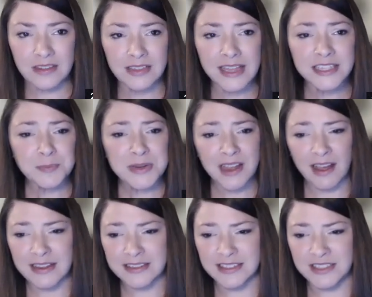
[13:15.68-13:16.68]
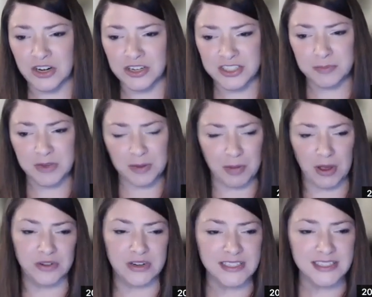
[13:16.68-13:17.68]
that's because there are some
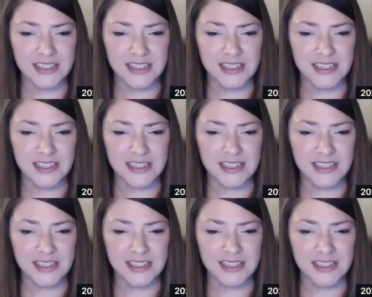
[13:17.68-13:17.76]
components